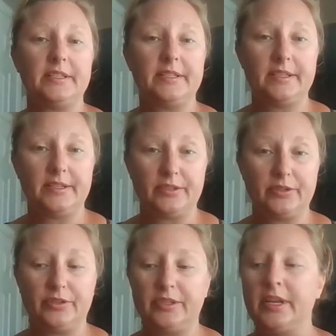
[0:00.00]

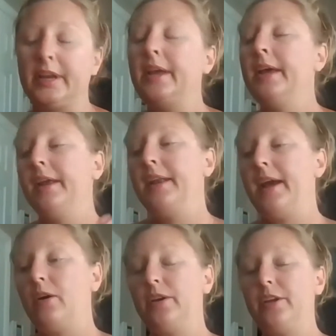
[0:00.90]
scissors.
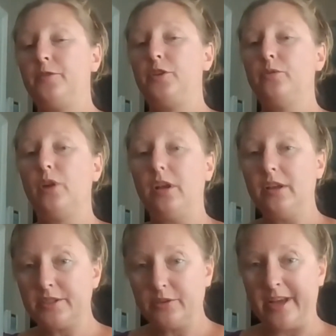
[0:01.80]
Now, if you
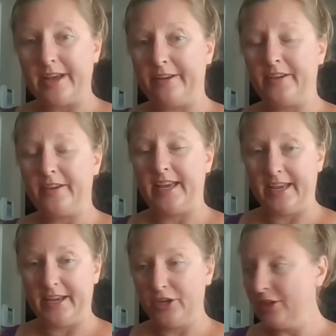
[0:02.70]
also have a
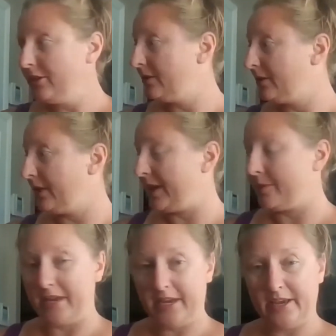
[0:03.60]
hanger, like
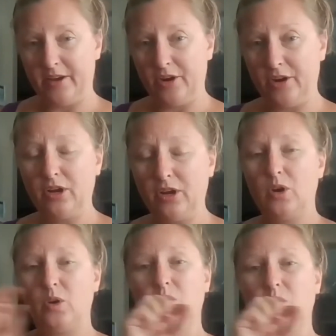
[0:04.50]
my hanger,
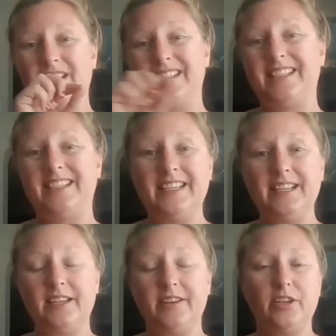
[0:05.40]
or a stick,
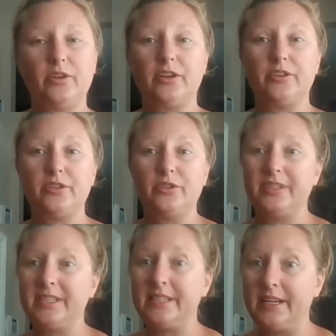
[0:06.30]
you could also use a
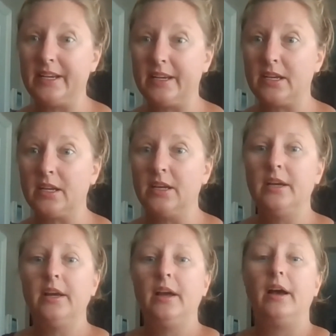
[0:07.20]
stick.
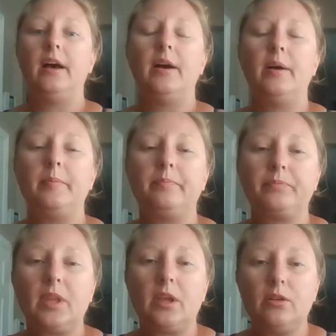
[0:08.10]

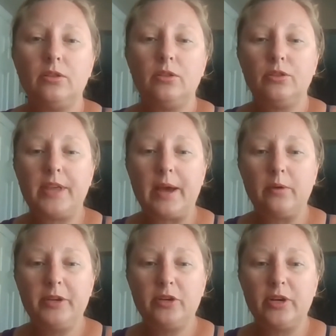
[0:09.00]
That
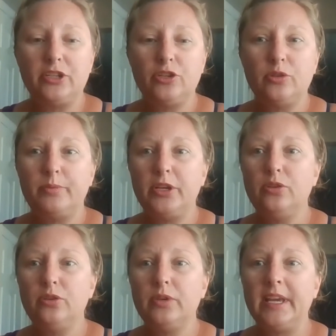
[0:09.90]
would be great too, but
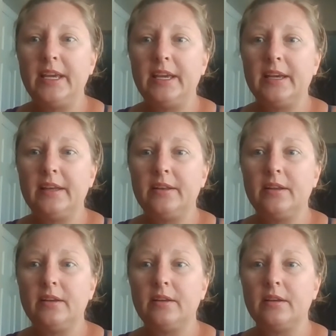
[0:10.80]
you
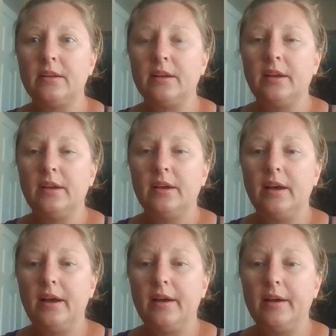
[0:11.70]
can,
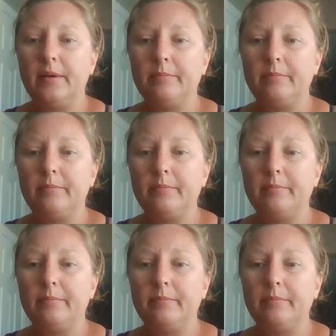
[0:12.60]
I